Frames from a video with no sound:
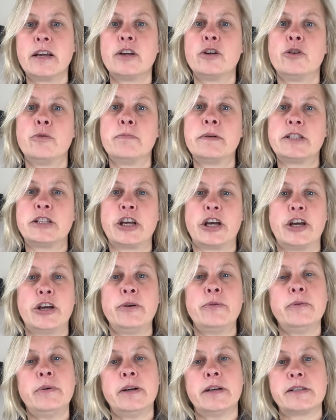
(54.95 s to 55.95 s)
Number
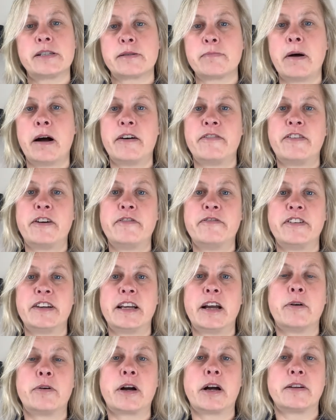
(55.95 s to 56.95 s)
two, smartphone
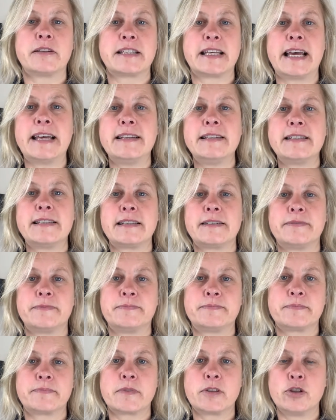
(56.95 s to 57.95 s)
video content.
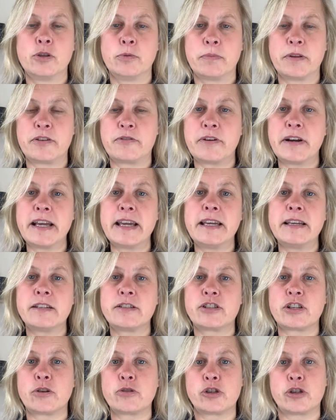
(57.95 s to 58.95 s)
Number three,
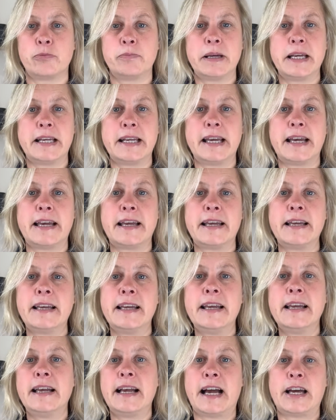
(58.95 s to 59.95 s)
social media.
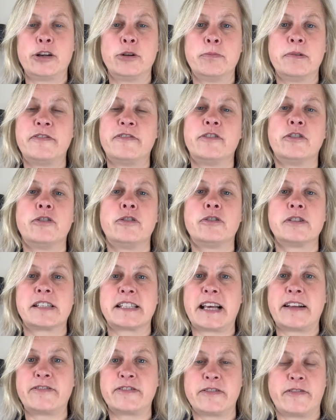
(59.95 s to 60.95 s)
And number four,
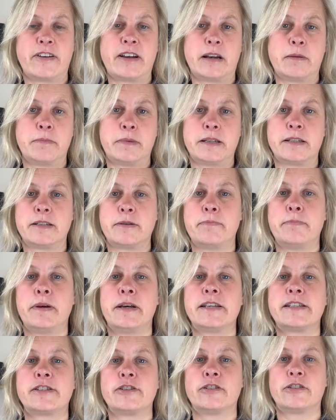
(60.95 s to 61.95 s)
self development and
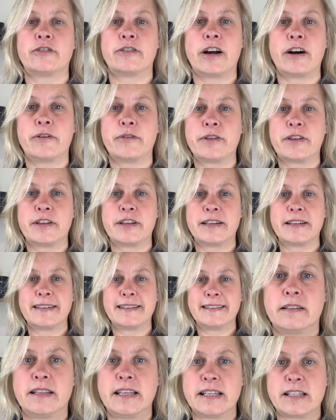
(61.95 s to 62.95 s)
personal growth.
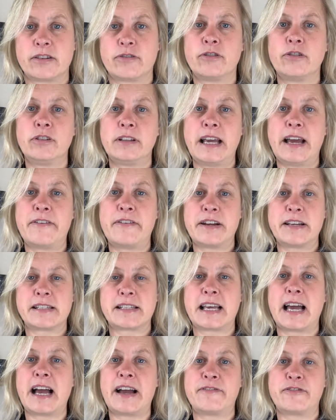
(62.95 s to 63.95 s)
These are all areas
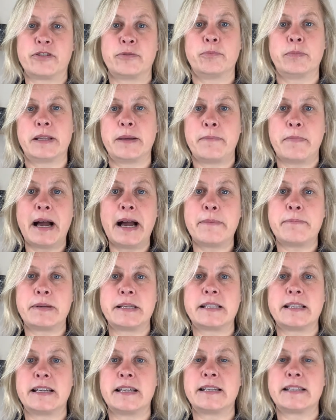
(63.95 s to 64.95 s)
that I've within my
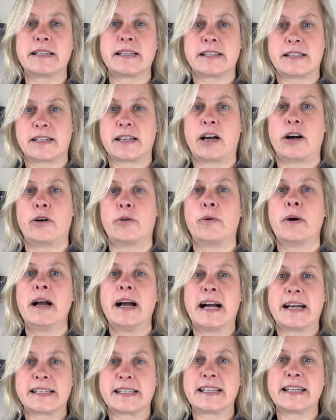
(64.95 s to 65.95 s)
business, so
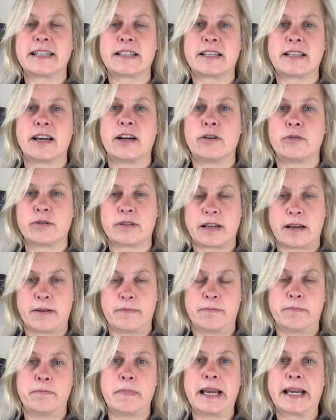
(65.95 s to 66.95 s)
I stick to those
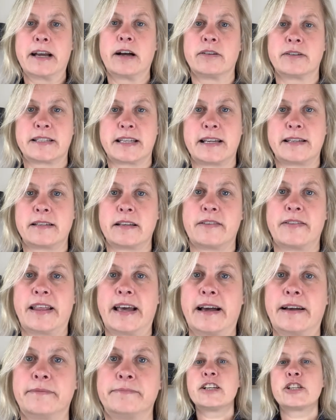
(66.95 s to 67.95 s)
and make content on
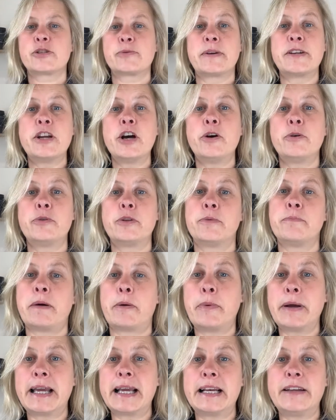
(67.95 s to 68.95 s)
that. So I know that my
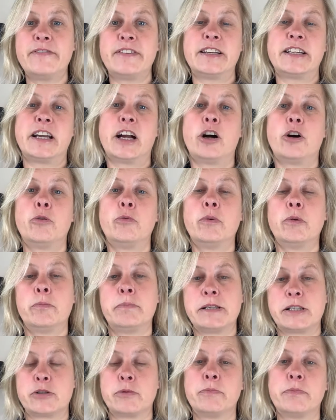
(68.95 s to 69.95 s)
weekly video will
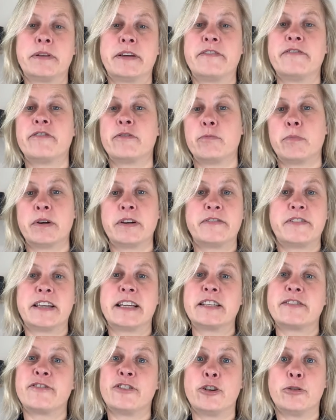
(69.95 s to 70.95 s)
be something from one of
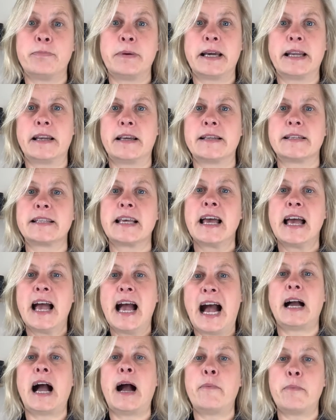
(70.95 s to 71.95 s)
these four pillars.
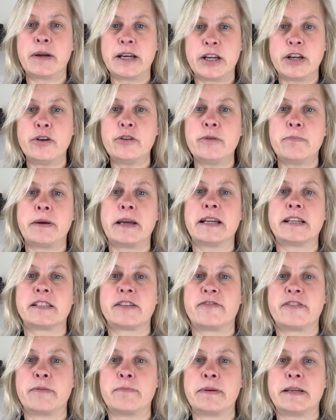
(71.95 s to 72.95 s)
And when you know the pillars
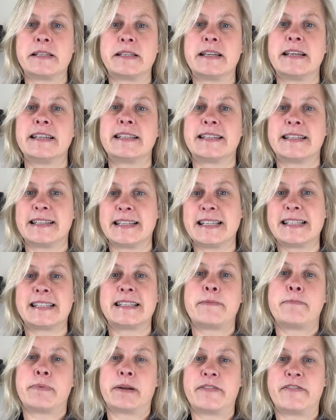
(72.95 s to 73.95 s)
of your business, this
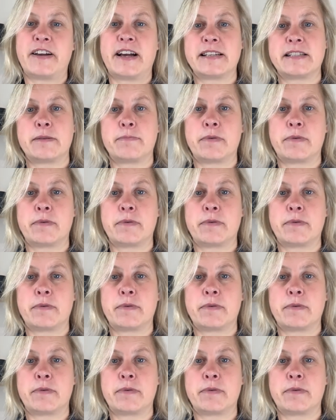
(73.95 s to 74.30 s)
simplifies the